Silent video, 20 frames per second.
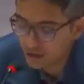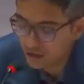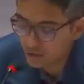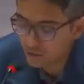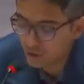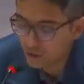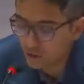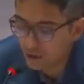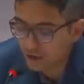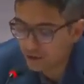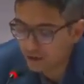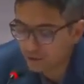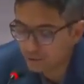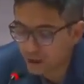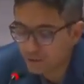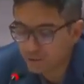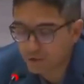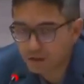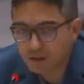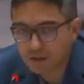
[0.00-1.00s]
requiring
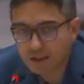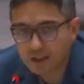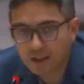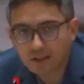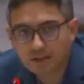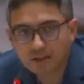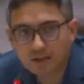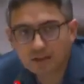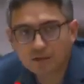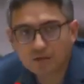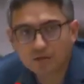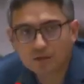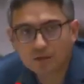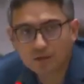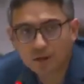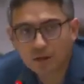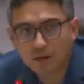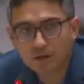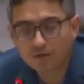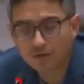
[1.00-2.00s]
member states to
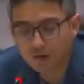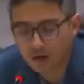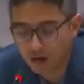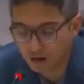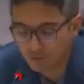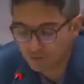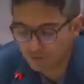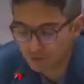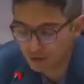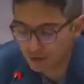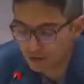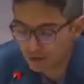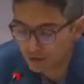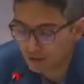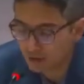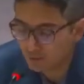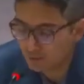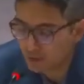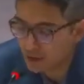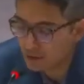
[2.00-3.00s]
resolve conflict
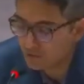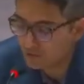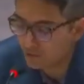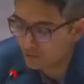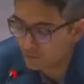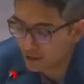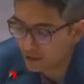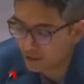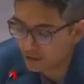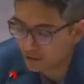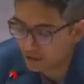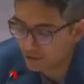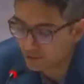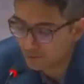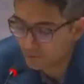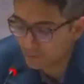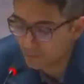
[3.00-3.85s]
in a peaceful manner,